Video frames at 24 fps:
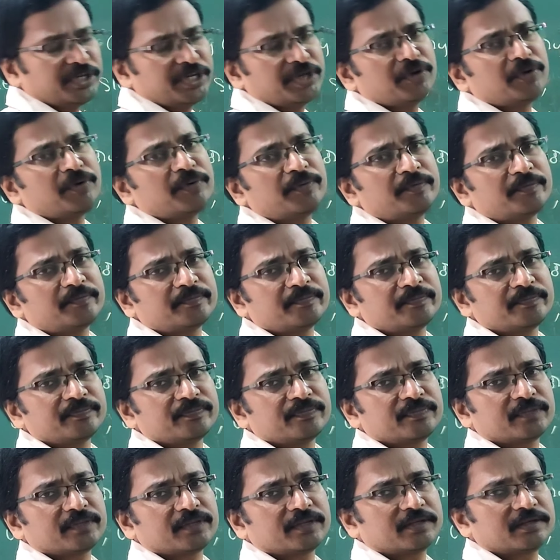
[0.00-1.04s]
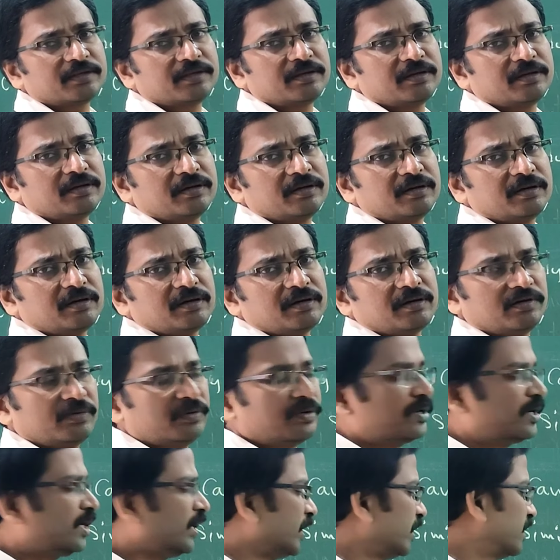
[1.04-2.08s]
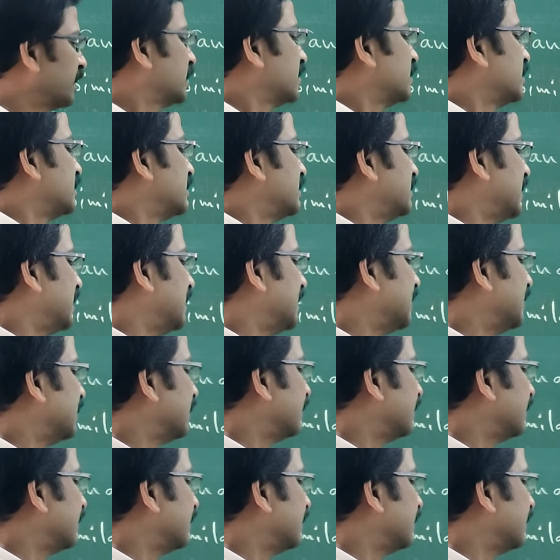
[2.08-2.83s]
we know. Okay, Z